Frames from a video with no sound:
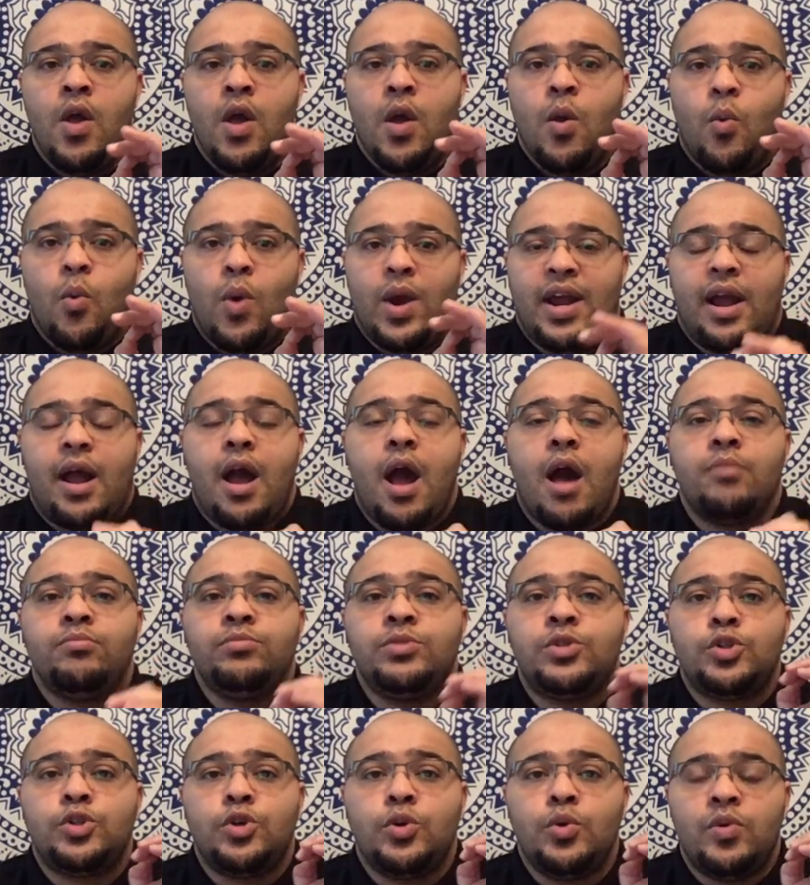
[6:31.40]
When it
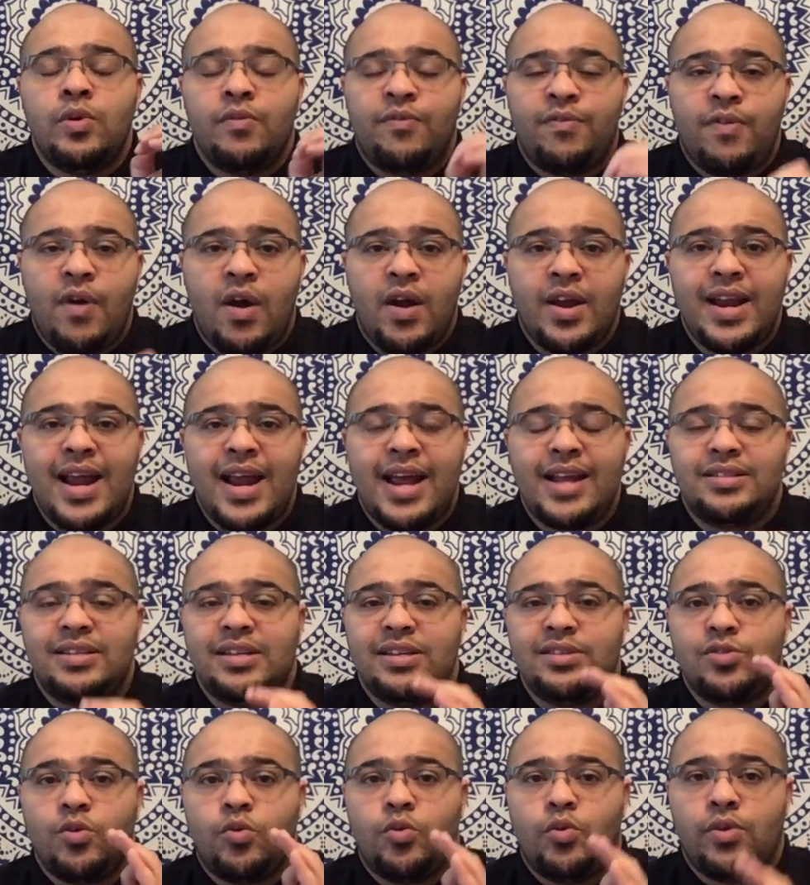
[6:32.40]
comes to the
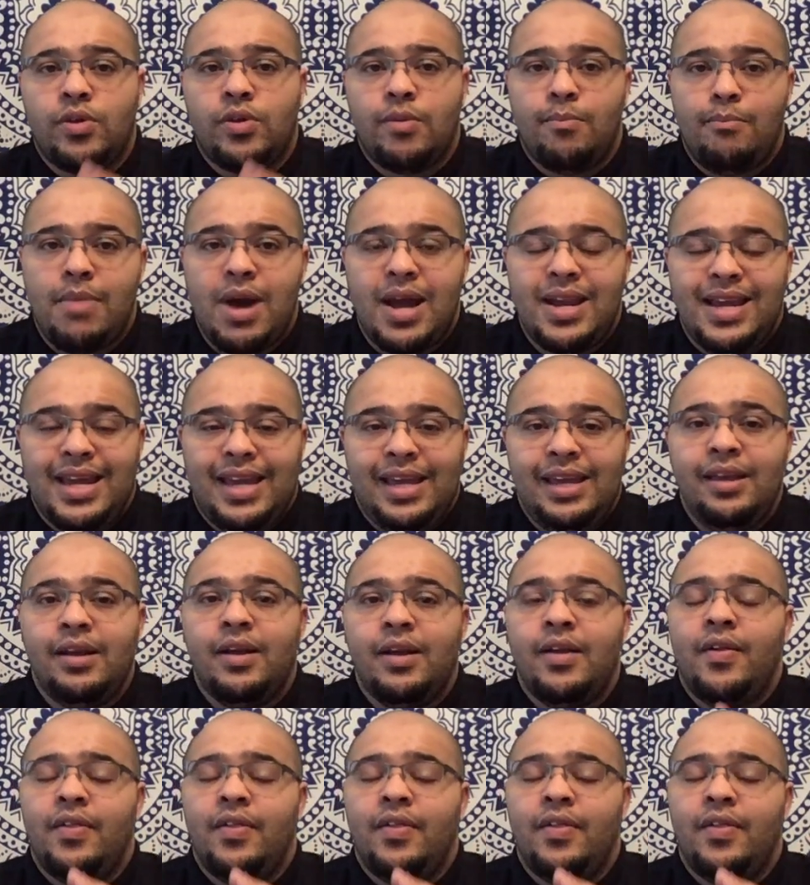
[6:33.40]
finances or the money,